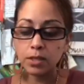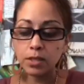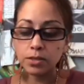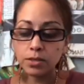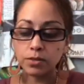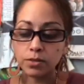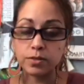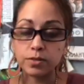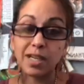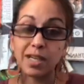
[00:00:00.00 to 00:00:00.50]

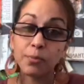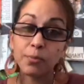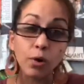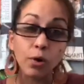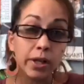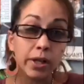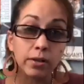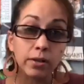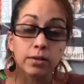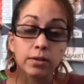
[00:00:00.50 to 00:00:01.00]
So same
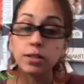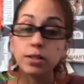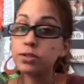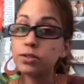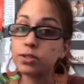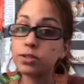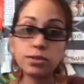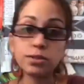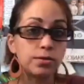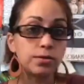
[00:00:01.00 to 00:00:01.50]
oil,
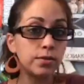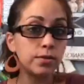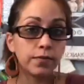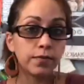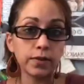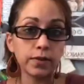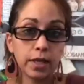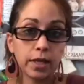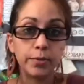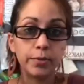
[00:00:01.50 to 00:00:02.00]
just two
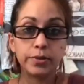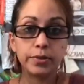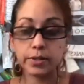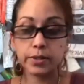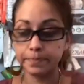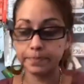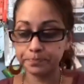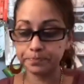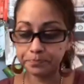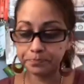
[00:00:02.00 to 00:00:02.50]
different
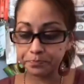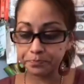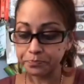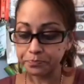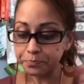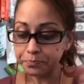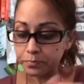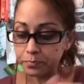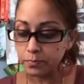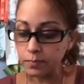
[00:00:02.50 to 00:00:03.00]
labels.
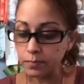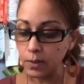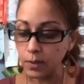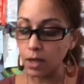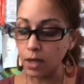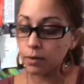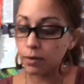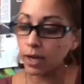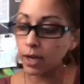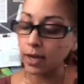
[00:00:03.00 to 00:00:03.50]

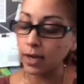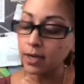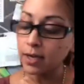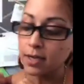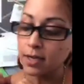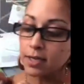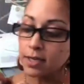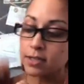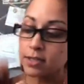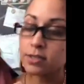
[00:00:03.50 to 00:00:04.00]
Okay,
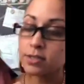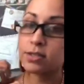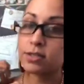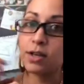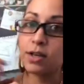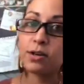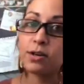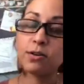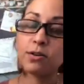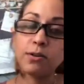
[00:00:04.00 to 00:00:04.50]

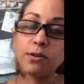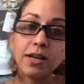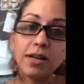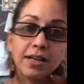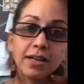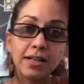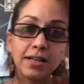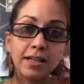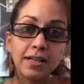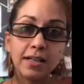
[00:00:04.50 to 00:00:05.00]
so
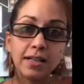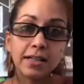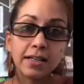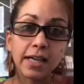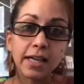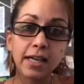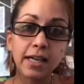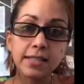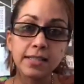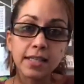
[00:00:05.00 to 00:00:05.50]

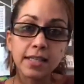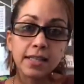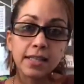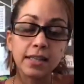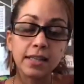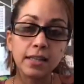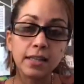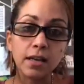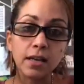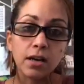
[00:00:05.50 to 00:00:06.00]
like I
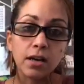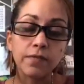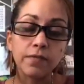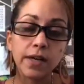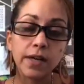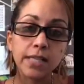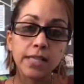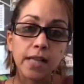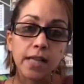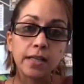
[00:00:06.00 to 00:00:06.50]
said, our
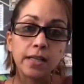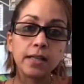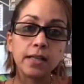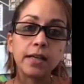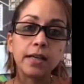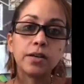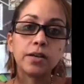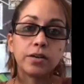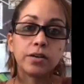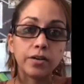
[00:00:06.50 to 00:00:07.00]
Vitality
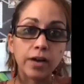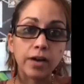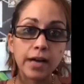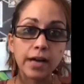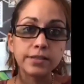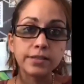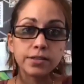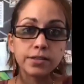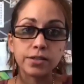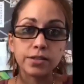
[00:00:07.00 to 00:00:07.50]
line are
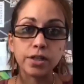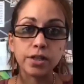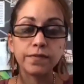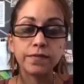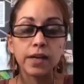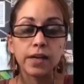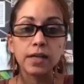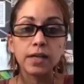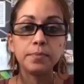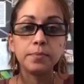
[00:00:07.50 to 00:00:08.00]
GRAS
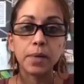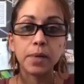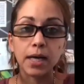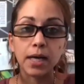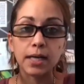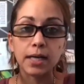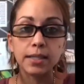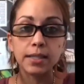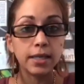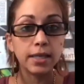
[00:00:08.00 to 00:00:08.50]
certified
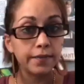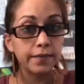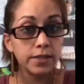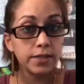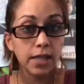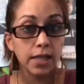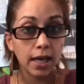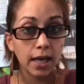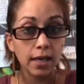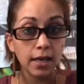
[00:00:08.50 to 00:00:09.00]
by the
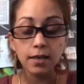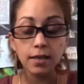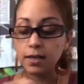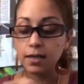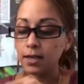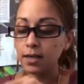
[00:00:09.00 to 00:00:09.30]
FDA.